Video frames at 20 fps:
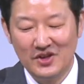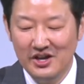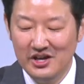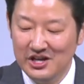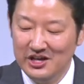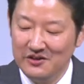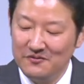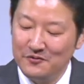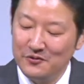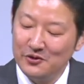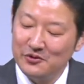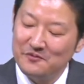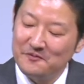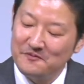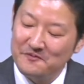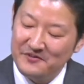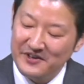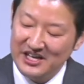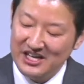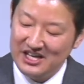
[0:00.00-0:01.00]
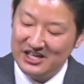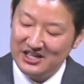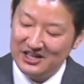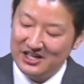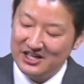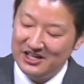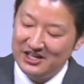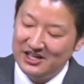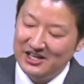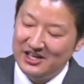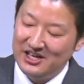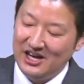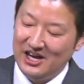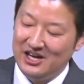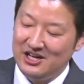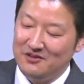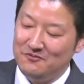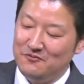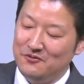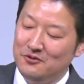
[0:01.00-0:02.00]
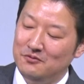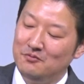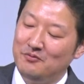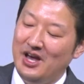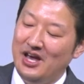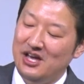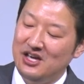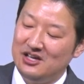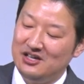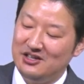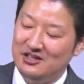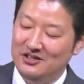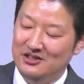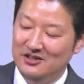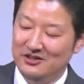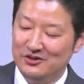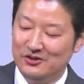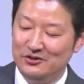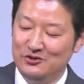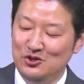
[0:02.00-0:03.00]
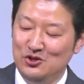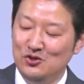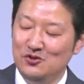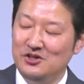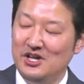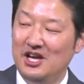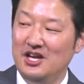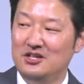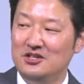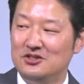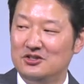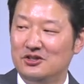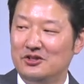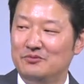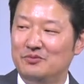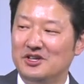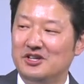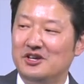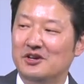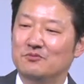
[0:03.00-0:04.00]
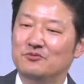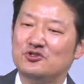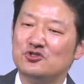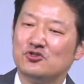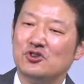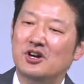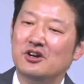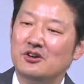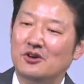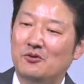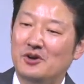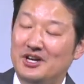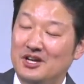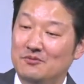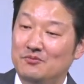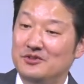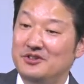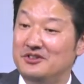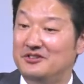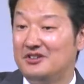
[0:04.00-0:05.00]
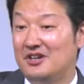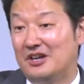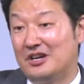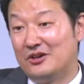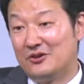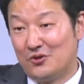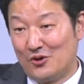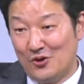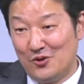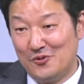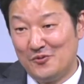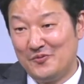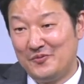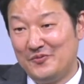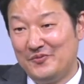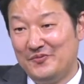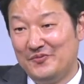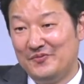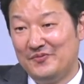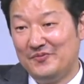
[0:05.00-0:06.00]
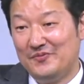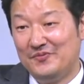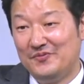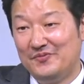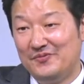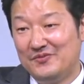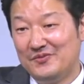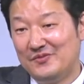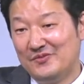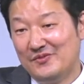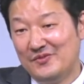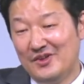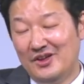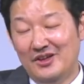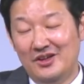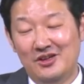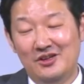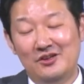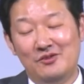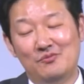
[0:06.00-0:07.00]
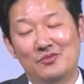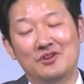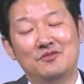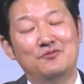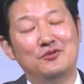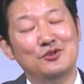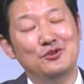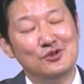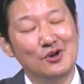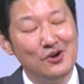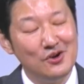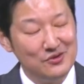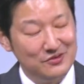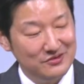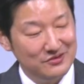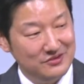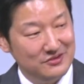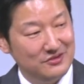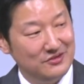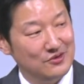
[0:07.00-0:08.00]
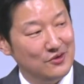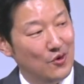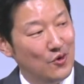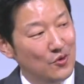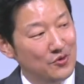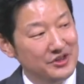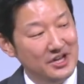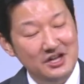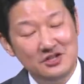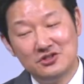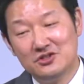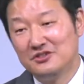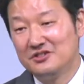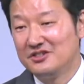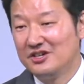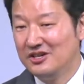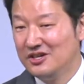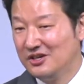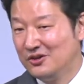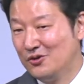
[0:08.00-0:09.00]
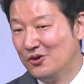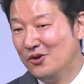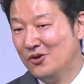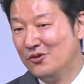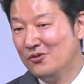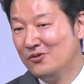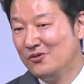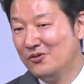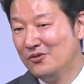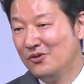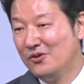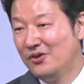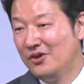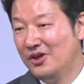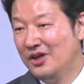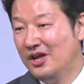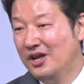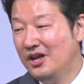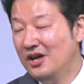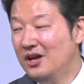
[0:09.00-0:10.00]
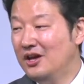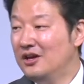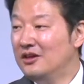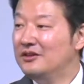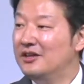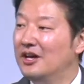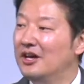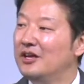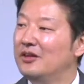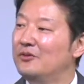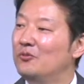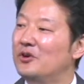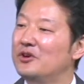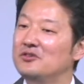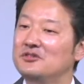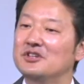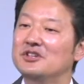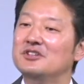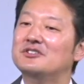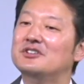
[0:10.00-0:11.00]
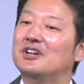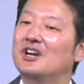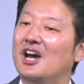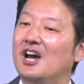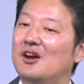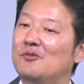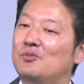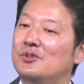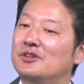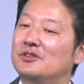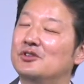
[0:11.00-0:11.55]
If you feed and if you make, you know, new nature become stronger, what happens? It's gonna grow. But if you don't, the old nature is gonna grow. Then what do you think is gonna happen?